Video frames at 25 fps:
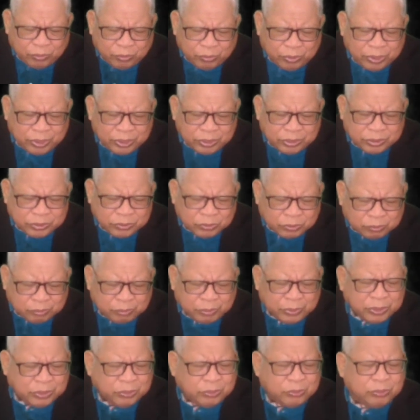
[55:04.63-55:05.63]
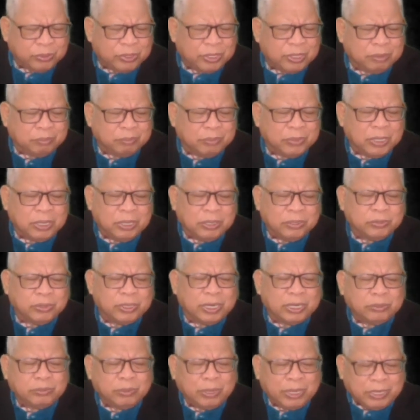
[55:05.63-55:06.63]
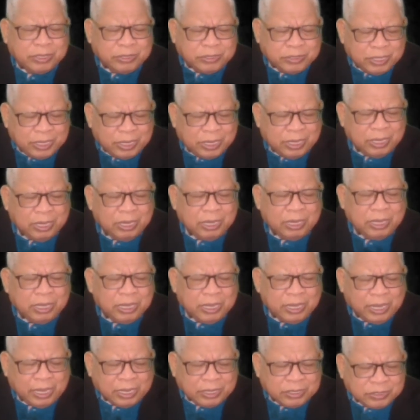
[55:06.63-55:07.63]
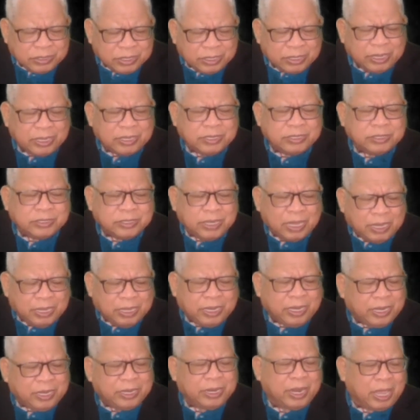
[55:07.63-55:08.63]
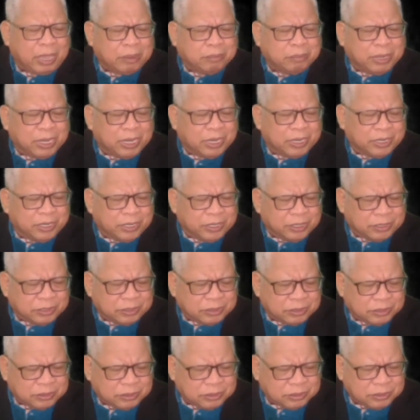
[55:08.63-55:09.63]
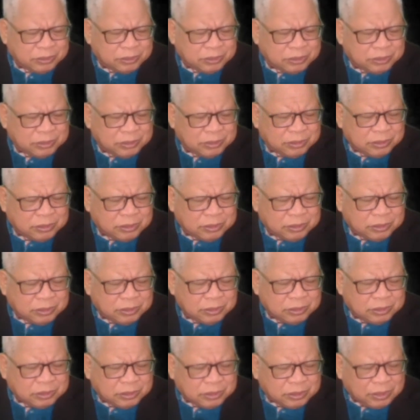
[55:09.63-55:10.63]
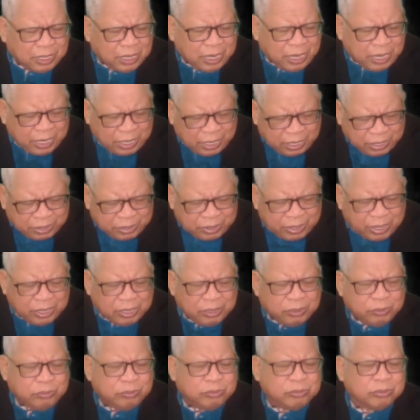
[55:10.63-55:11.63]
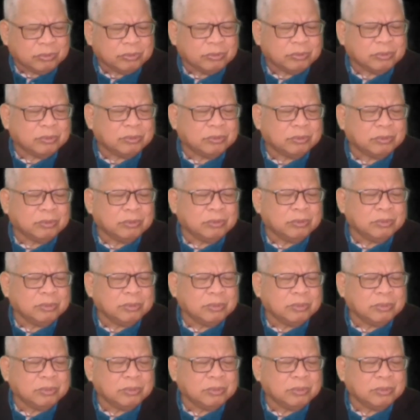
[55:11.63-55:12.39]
divine knowledge open to him. So that's why he can see the second Armageddon. And he tell you